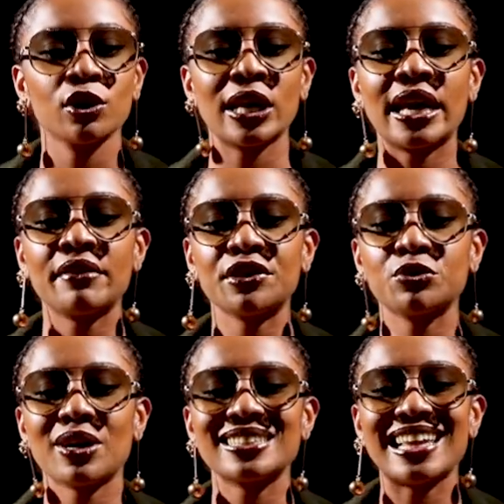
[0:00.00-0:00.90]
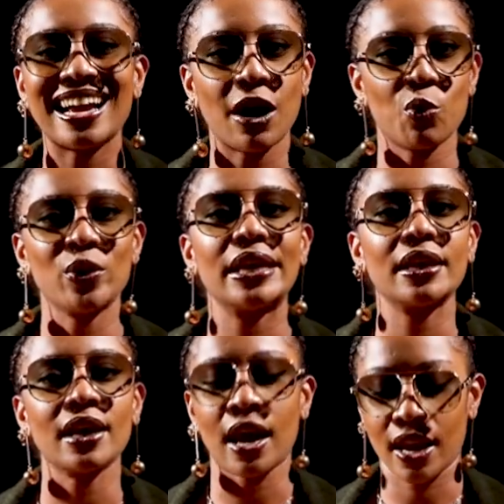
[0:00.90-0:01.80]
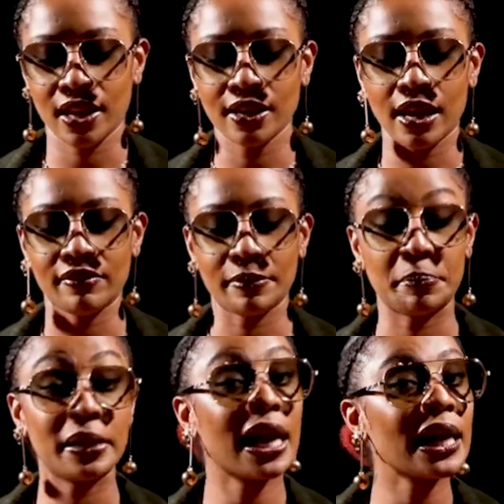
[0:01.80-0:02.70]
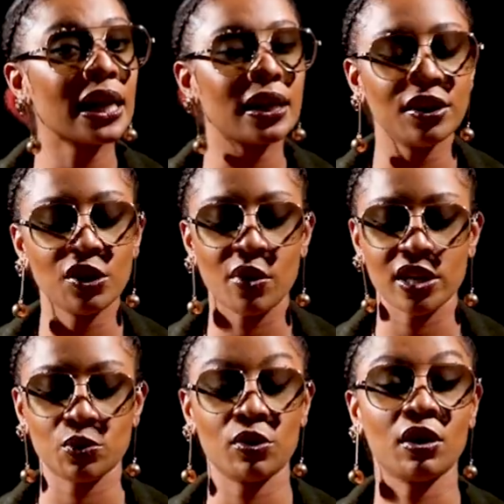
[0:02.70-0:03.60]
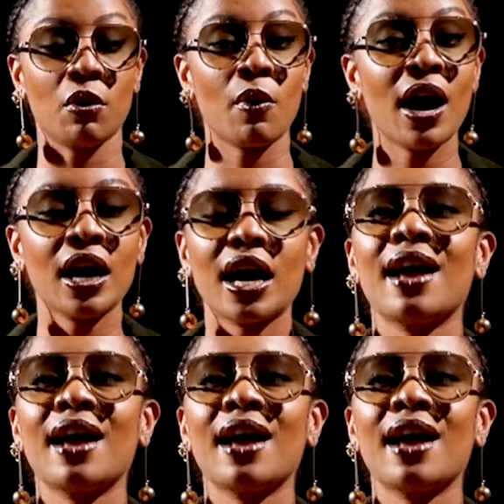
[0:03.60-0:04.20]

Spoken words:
They gave it to us like a week, and I didn't have a plan. I didn't know I was going to work.